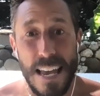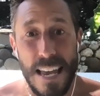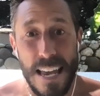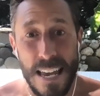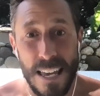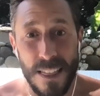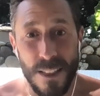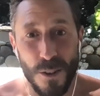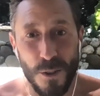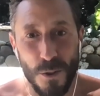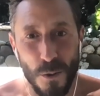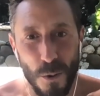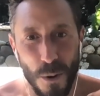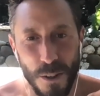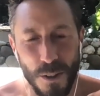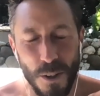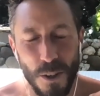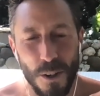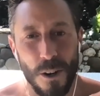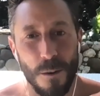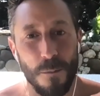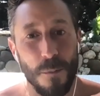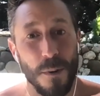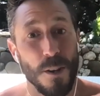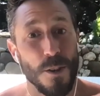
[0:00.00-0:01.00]
In the short
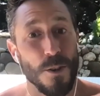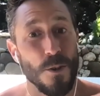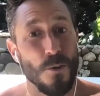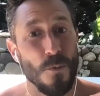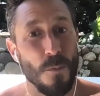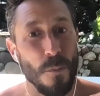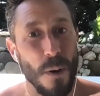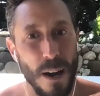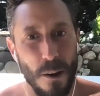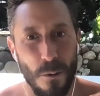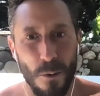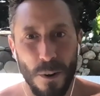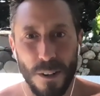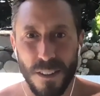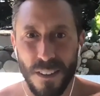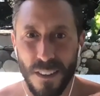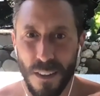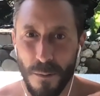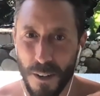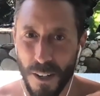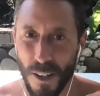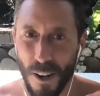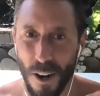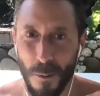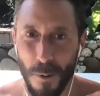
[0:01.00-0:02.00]
term, you might want to
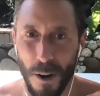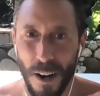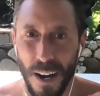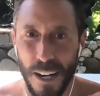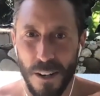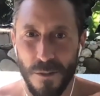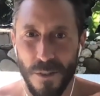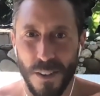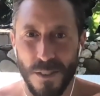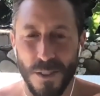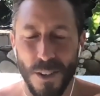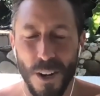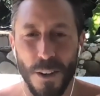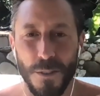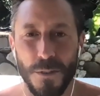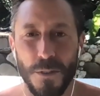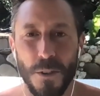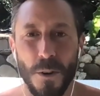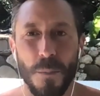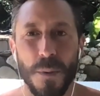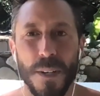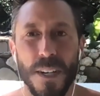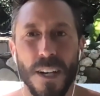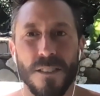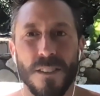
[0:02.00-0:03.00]
limit carbohydrates
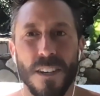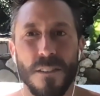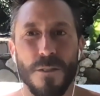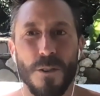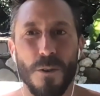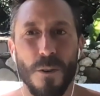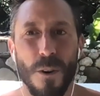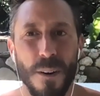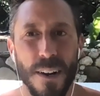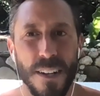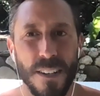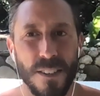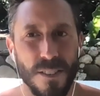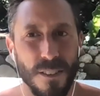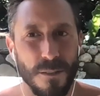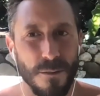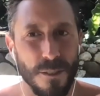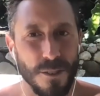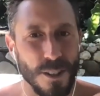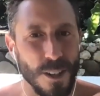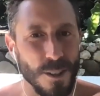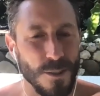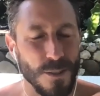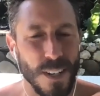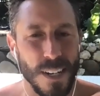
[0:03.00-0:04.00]
also, because if you are insulin
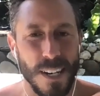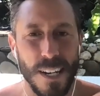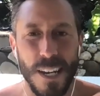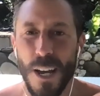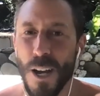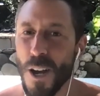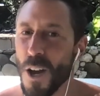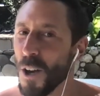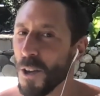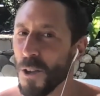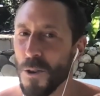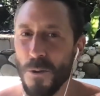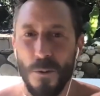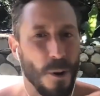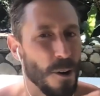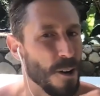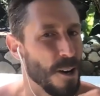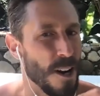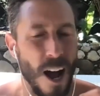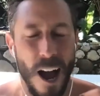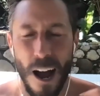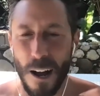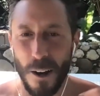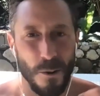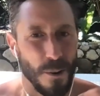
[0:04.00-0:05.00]
resistant, you are
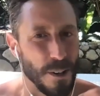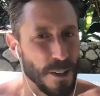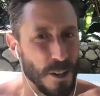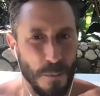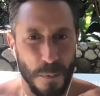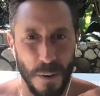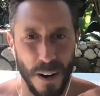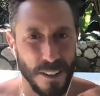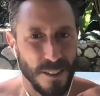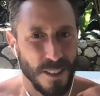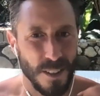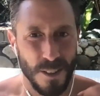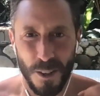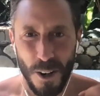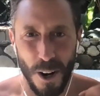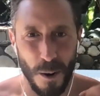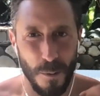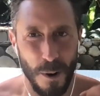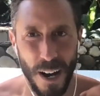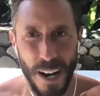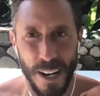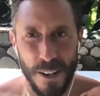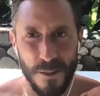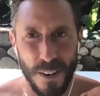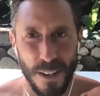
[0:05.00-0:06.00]
not going to process
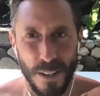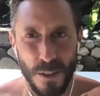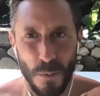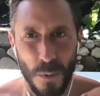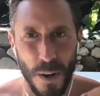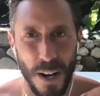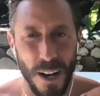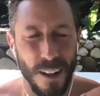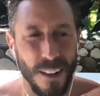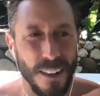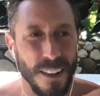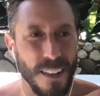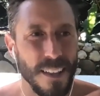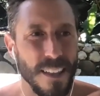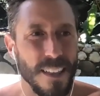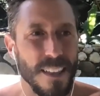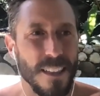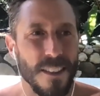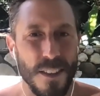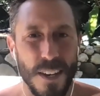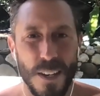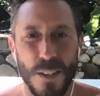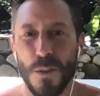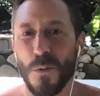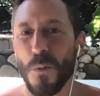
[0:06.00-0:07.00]
carbohydrates well.
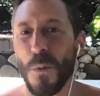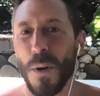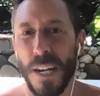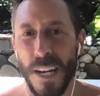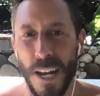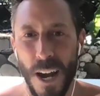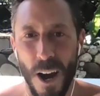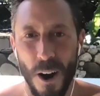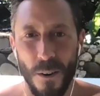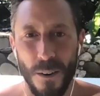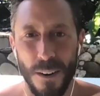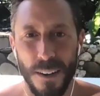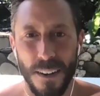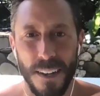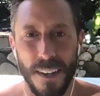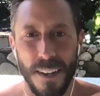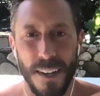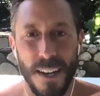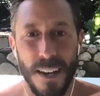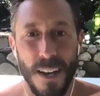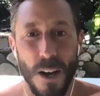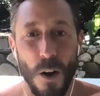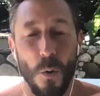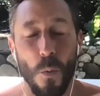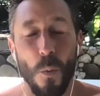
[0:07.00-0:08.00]
This we know.
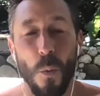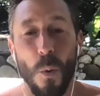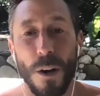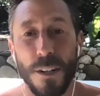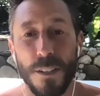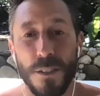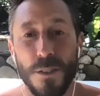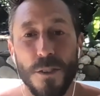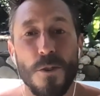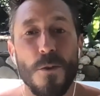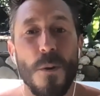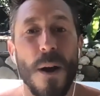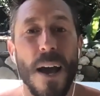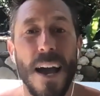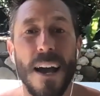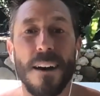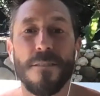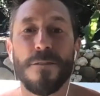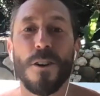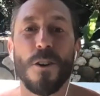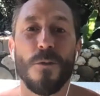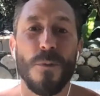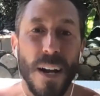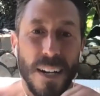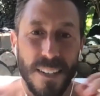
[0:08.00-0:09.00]
Once you
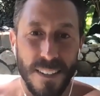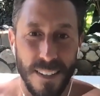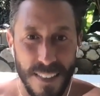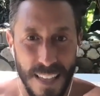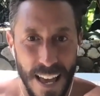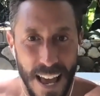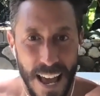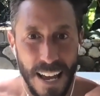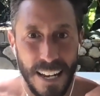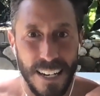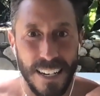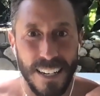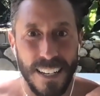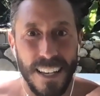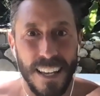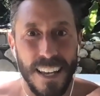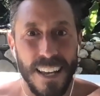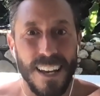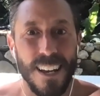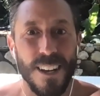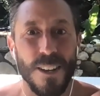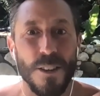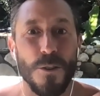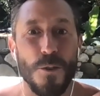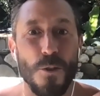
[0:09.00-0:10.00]
have corrected that,
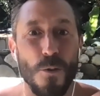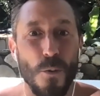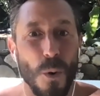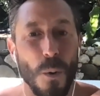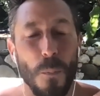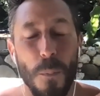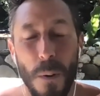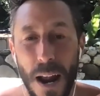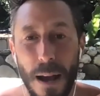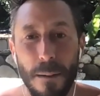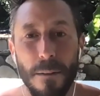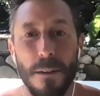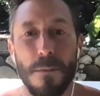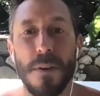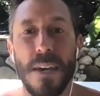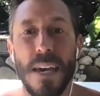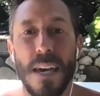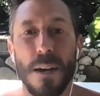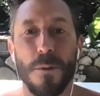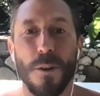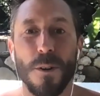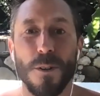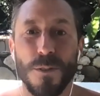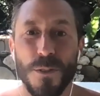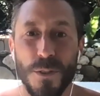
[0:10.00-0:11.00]
you will probably be
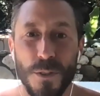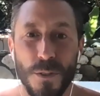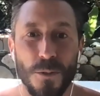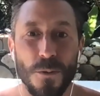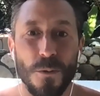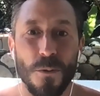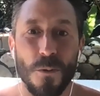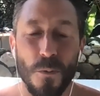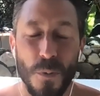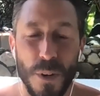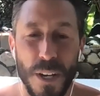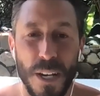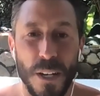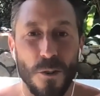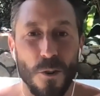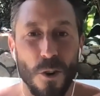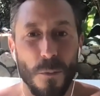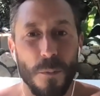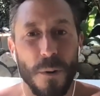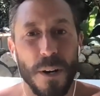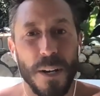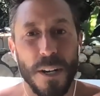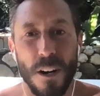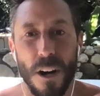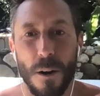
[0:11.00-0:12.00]
able to
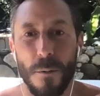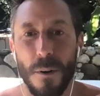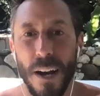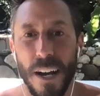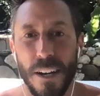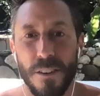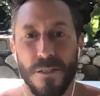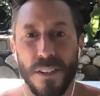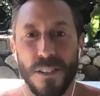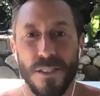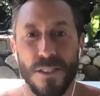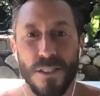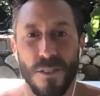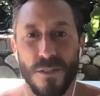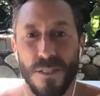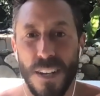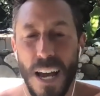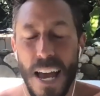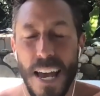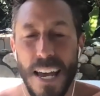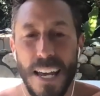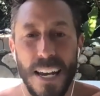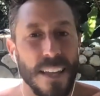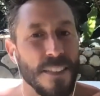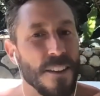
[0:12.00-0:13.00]
reincorporate carbohydrates in your
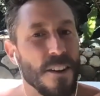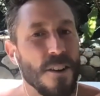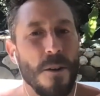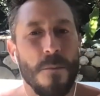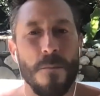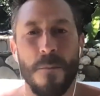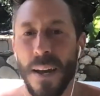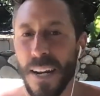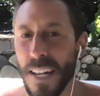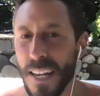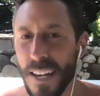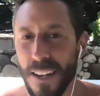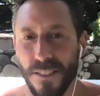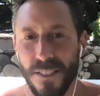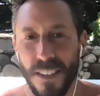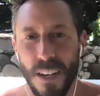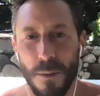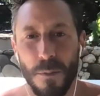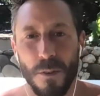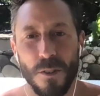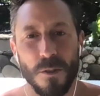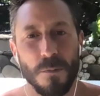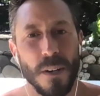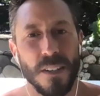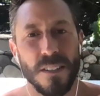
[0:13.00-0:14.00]
diet. And there are many
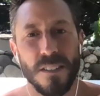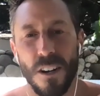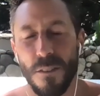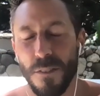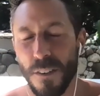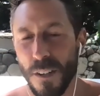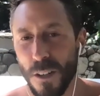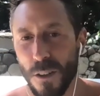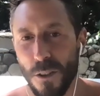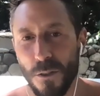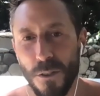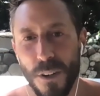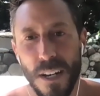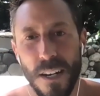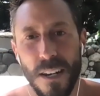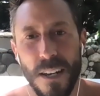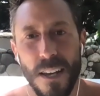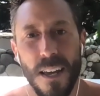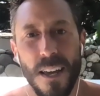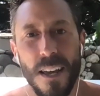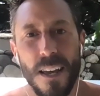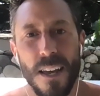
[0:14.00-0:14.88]
examples, myself included,